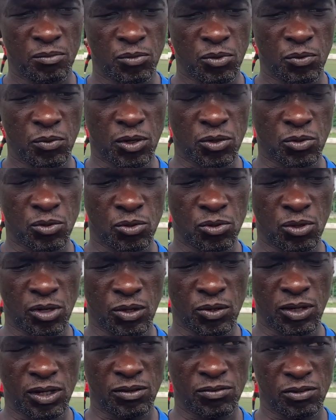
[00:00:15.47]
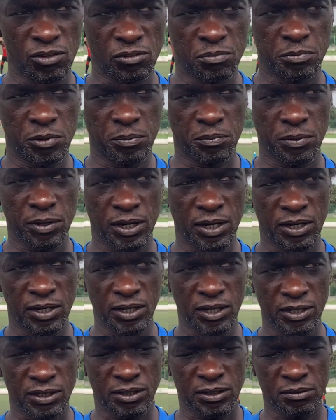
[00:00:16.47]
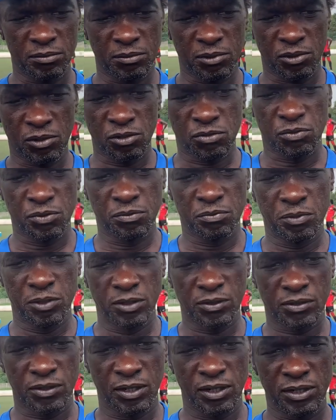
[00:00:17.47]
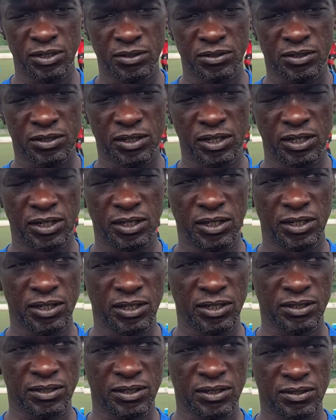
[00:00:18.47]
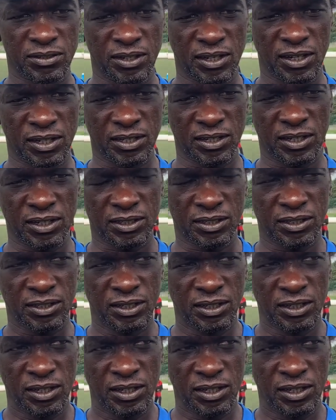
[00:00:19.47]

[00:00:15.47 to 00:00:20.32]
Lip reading: We want to know our level of preparedness because we've been training, screening, and things like that.